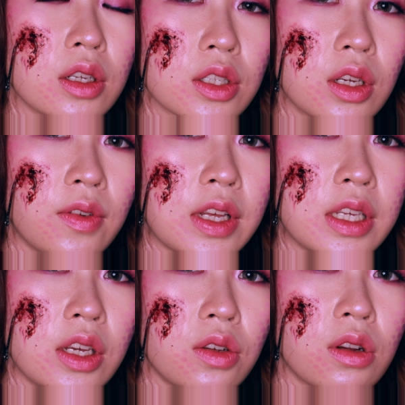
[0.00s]
So if let's
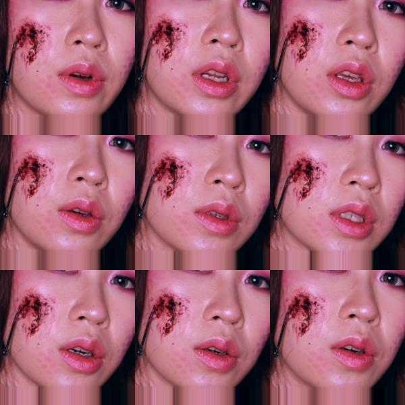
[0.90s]
say you do not want to use
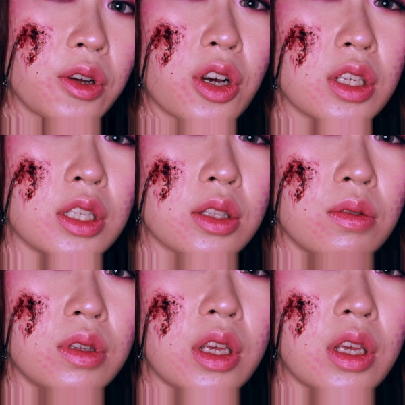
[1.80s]
a hook because it's too